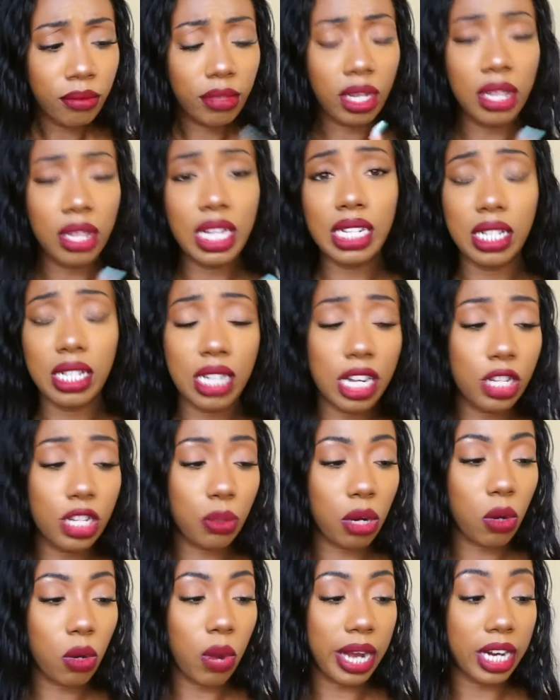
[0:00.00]
This does
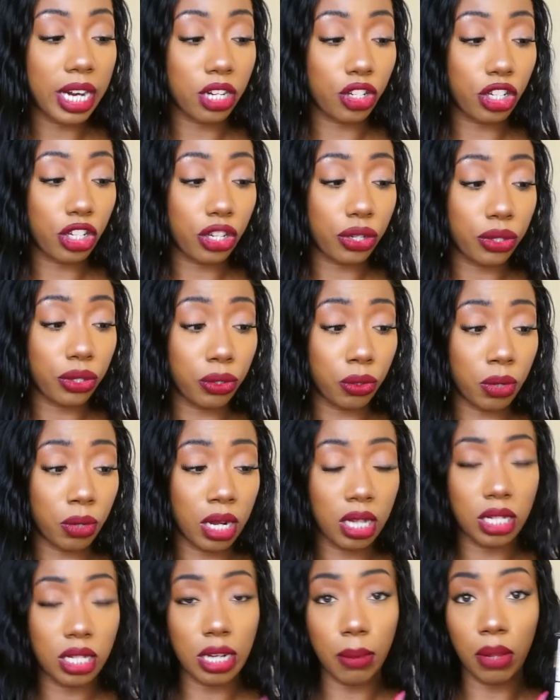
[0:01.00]
require two
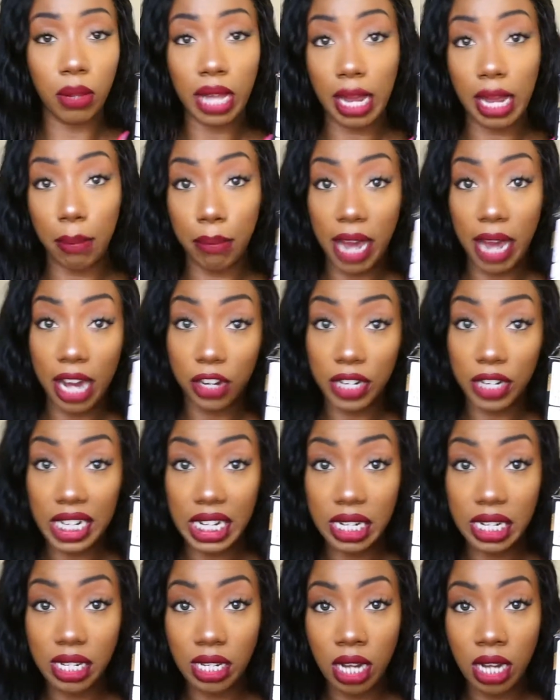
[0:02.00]
AA
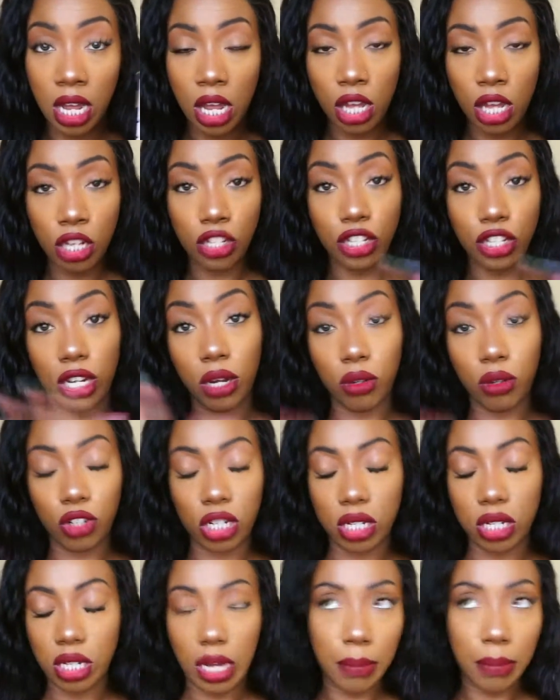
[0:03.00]
batteries. So
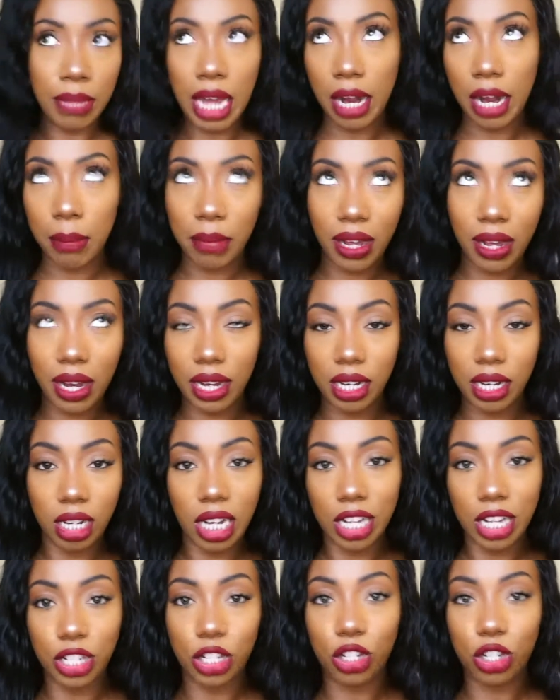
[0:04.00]
just keep that in mind in
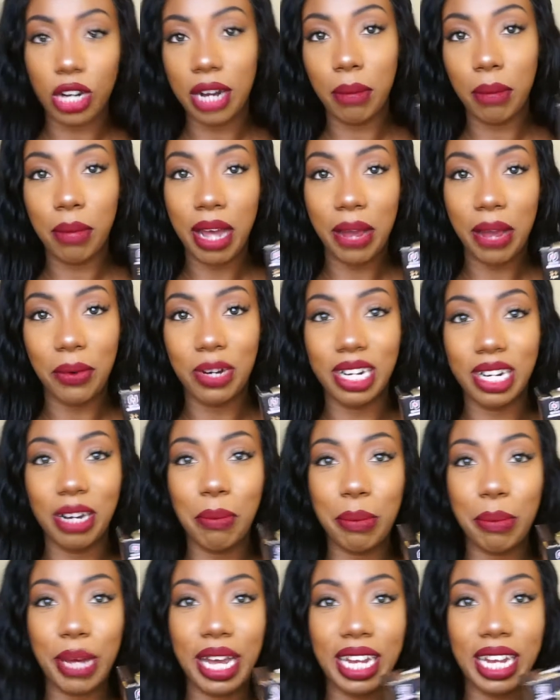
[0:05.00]
case you're trying to buy one.
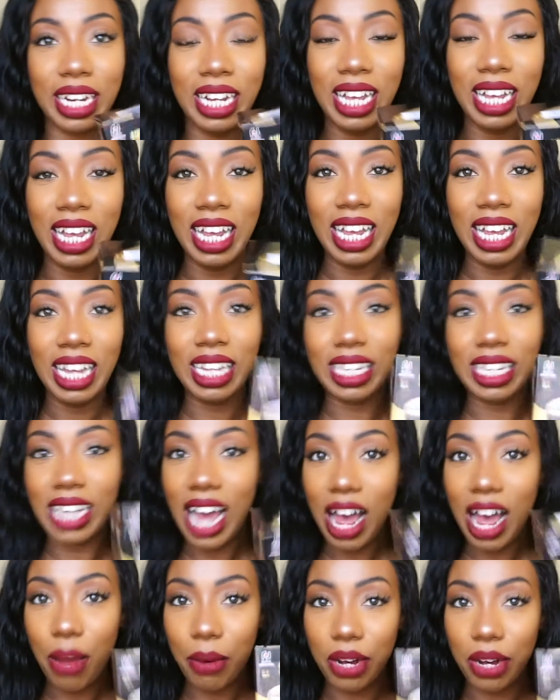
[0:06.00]
But
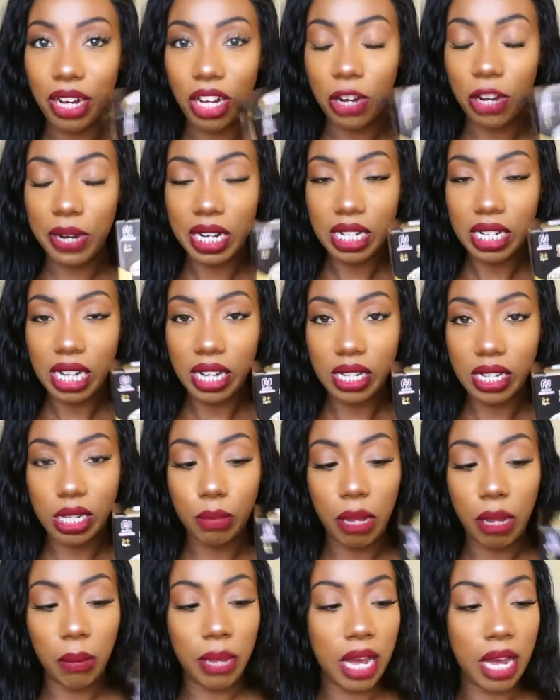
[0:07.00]
yeah, we're gonna go ahead and test this
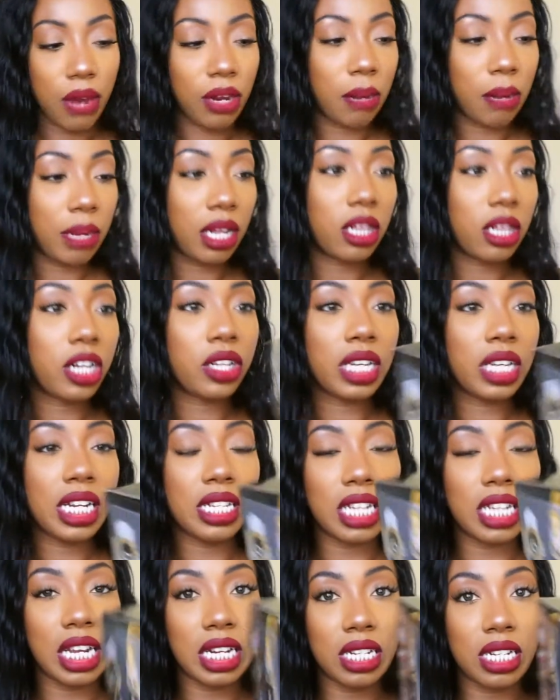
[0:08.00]
baby out. I mean, clearly
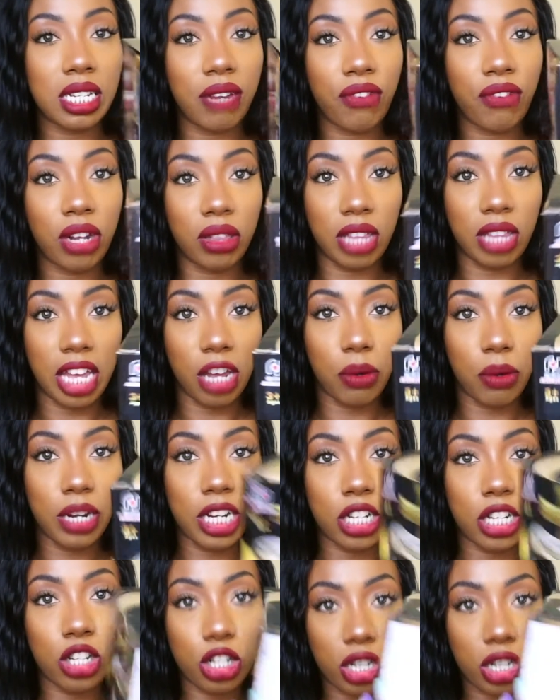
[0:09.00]
it's in a different
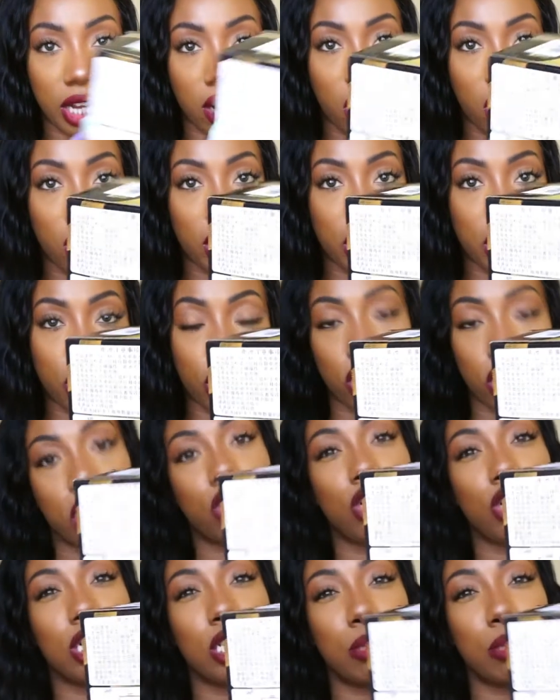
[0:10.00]
language, like all the
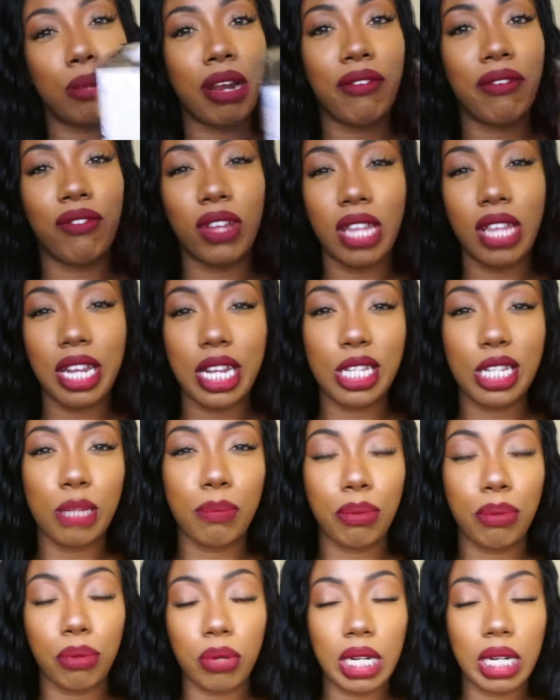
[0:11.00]
instructions, but I feel like it's
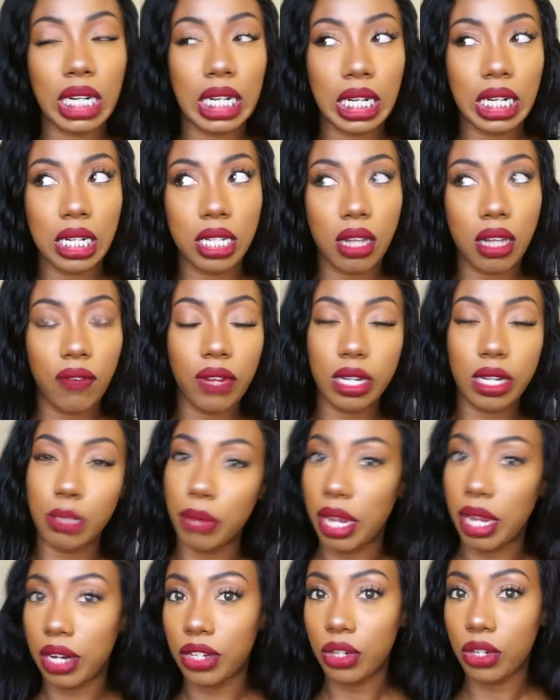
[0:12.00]
pretty
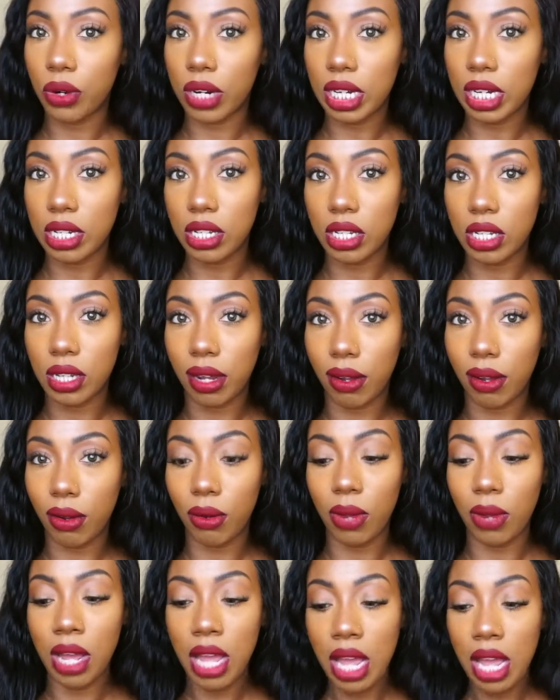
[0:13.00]
self-explanatory. So